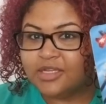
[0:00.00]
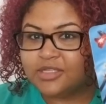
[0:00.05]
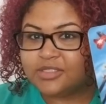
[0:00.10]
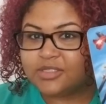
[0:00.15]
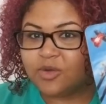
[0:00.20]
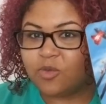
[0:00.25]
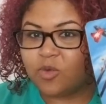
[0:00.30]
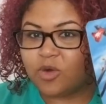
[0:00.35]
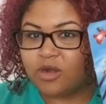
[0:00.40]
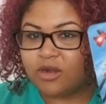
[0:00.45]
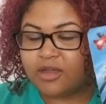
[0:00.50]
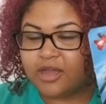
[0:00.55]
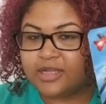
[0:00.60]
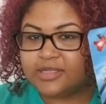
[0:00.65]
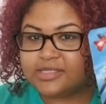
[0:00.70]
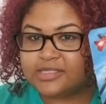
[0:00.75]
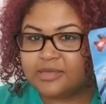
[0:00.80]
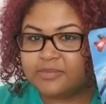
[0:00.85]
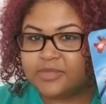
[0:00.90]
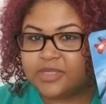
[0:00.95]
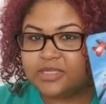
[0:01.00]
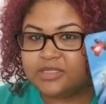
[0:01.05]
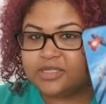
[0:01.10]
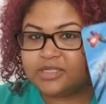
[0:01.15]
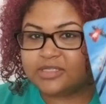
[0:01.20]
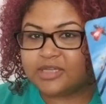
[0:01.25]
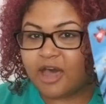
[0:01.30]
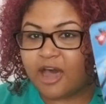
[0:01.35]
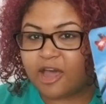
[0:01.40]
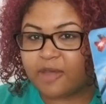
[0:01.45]
to work on something,
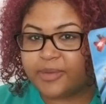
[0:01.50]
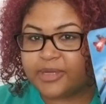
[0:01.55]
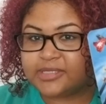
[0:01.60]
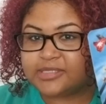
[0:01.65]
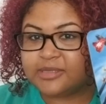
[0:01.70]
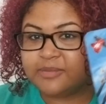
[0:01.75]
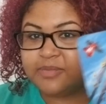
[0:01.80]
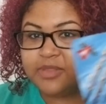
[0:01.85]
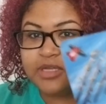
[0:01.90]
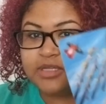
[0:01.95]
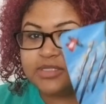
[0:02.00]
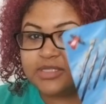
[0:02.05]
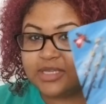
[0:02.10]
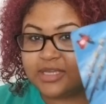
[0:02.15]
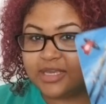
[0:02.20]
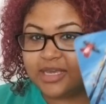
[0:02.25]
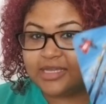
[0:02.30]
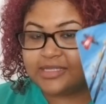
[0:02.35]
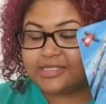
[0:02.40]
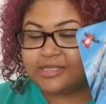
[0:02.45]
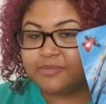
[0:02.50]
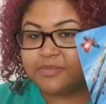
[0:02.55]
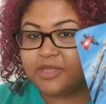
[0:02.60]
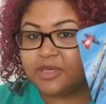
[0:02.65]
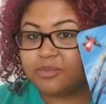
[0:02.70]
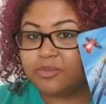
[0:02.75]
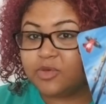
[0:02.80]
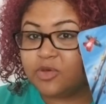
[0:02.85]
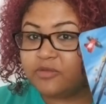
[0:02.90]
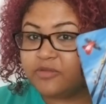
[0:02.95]
to talk about something, to get
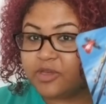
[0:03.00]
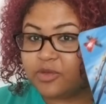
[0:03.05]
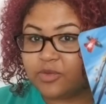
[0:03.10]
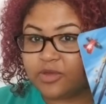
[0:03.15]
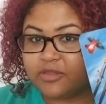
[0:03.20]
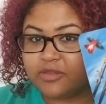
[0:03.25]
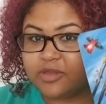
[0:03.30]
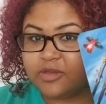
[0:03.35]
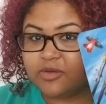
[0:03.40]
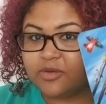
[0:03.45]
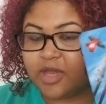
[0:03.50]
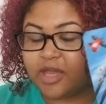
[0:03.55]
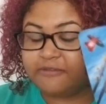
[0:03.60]
something moving with you.